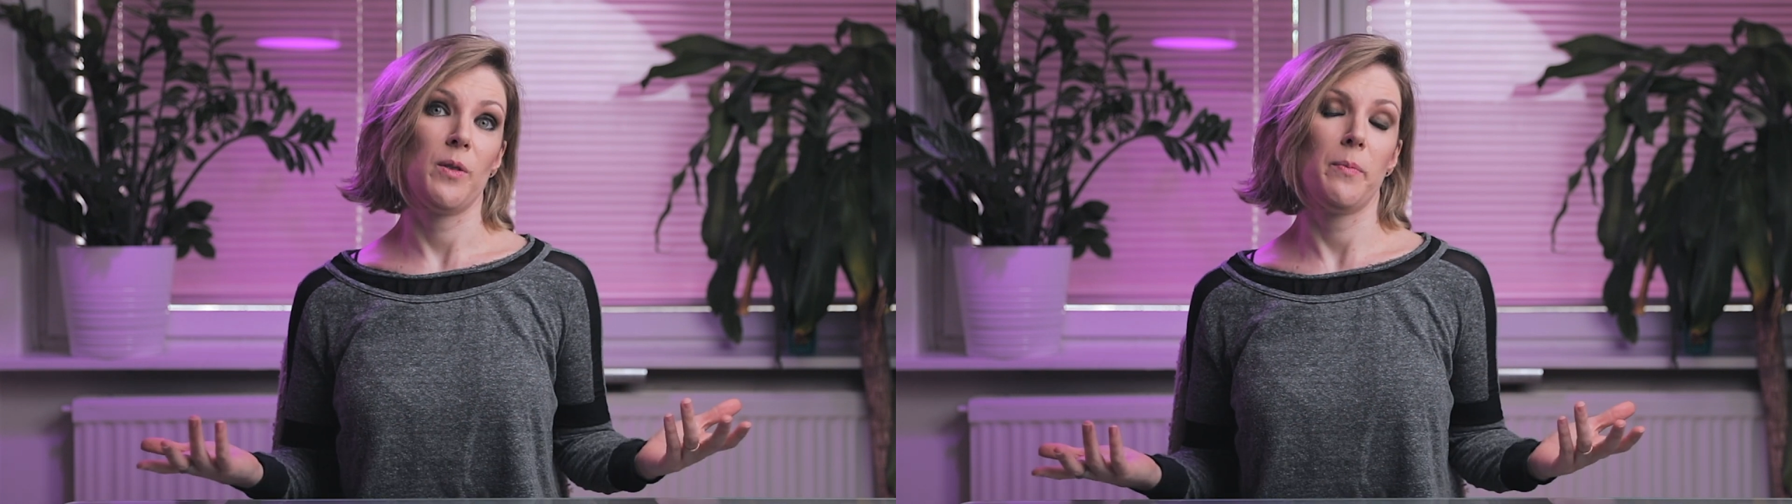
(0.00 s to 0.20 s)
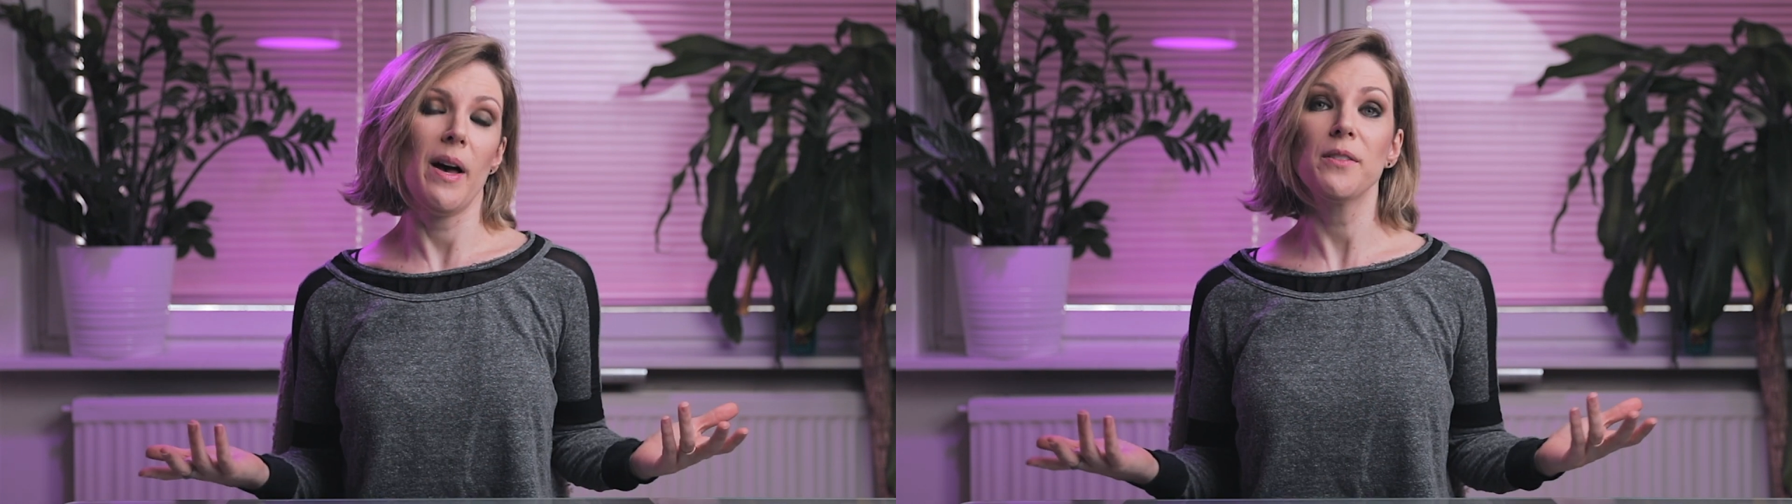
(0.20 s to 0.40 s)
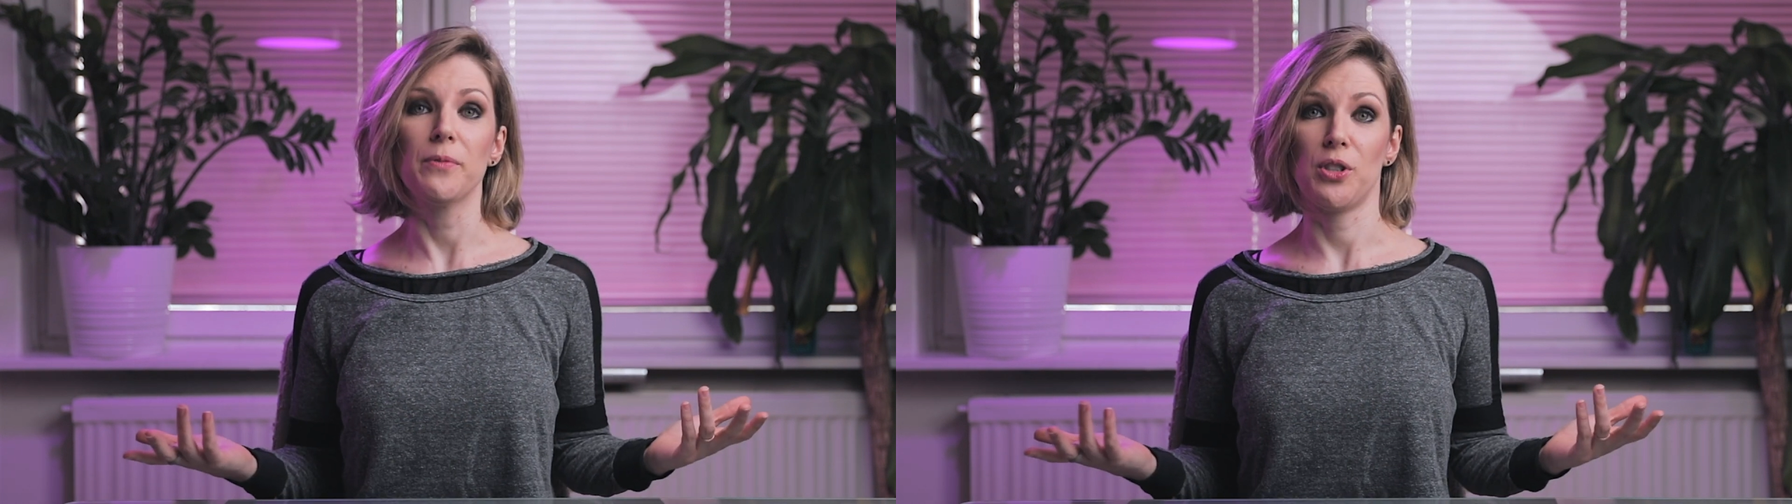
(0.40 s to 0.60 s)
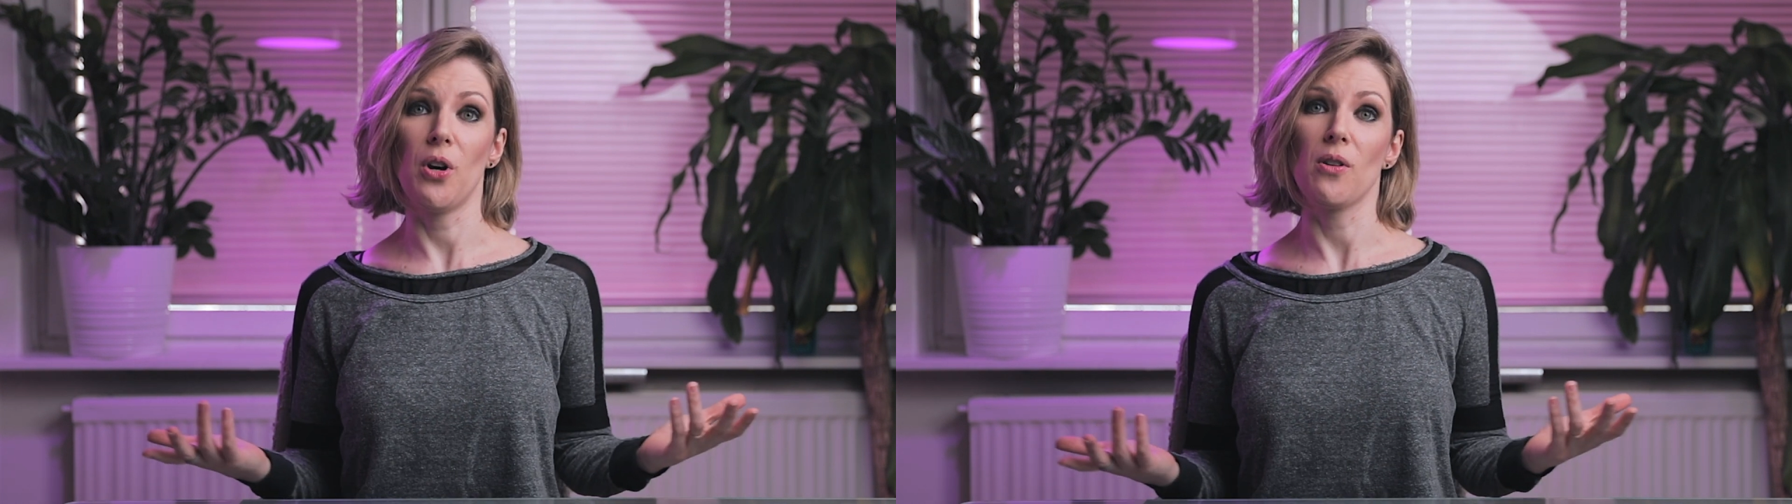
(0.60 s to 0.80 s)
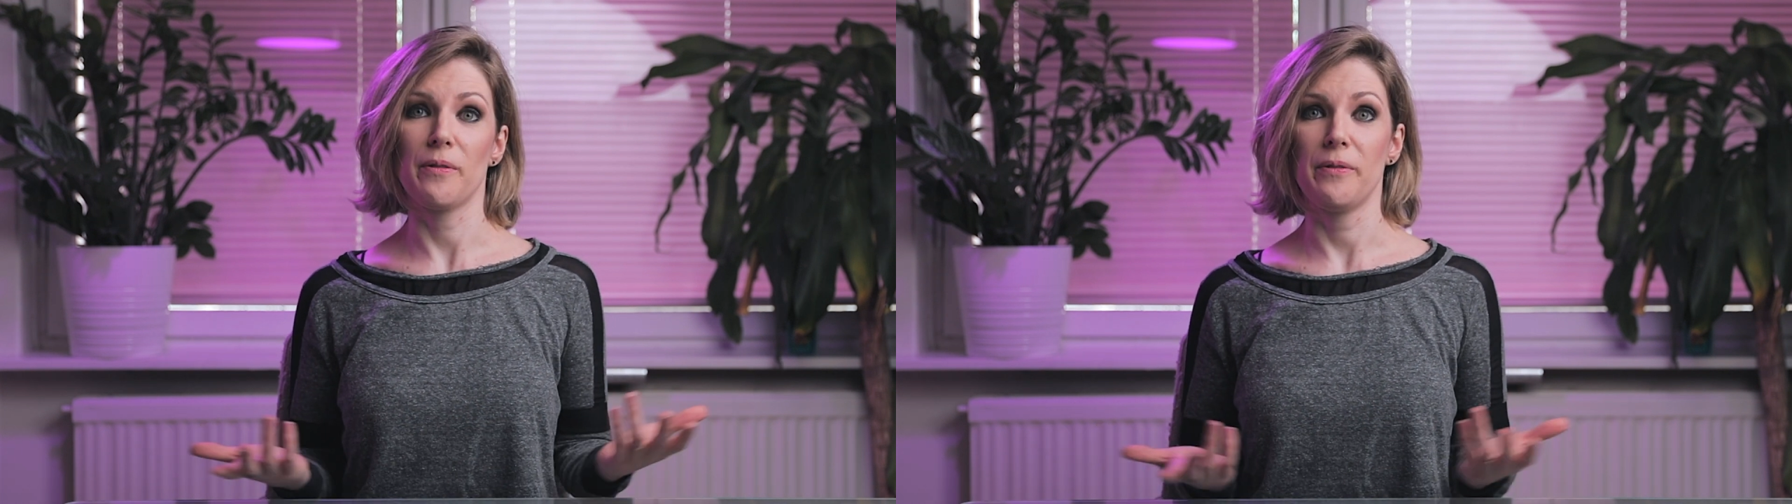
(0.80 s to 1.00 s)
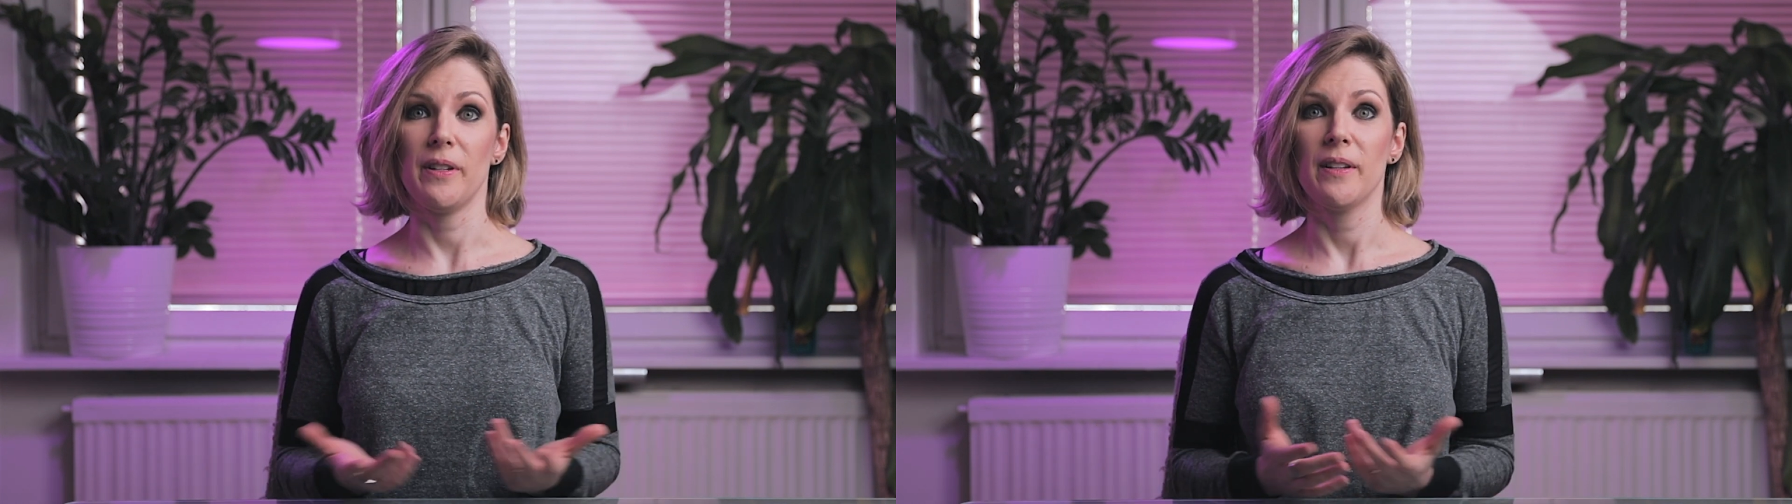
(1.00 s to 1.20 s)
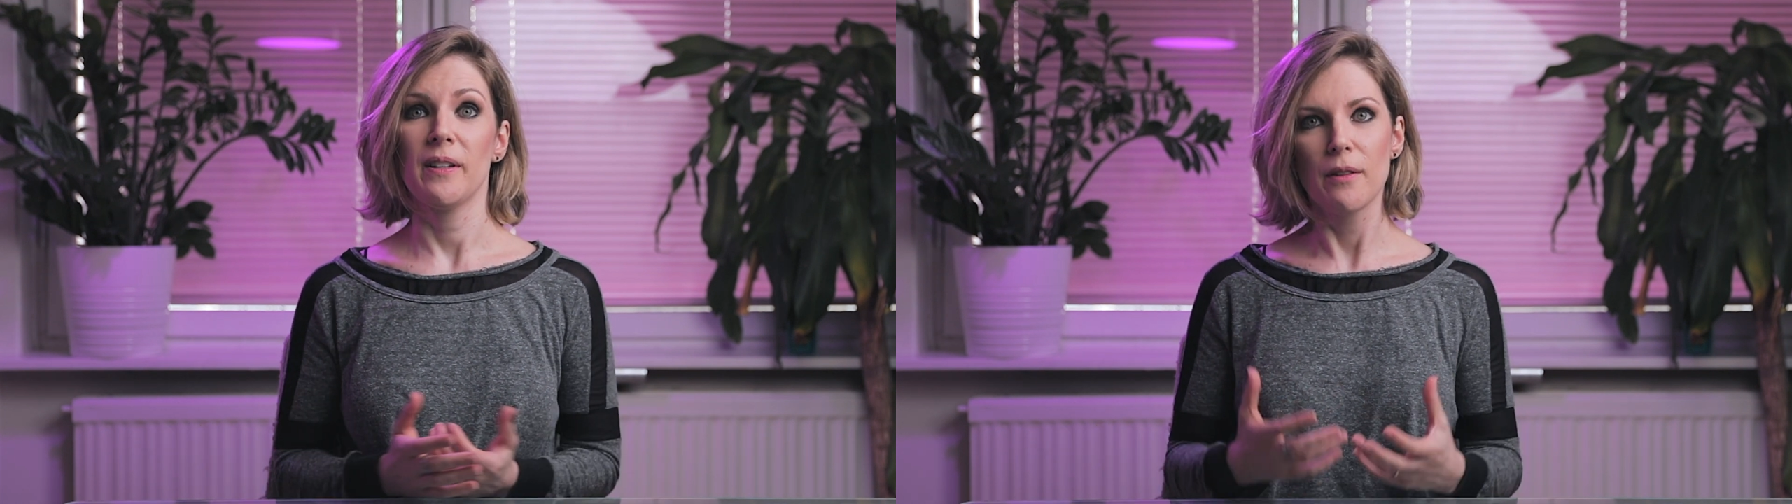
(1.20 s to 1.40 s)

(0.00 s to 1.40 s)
with pet photography.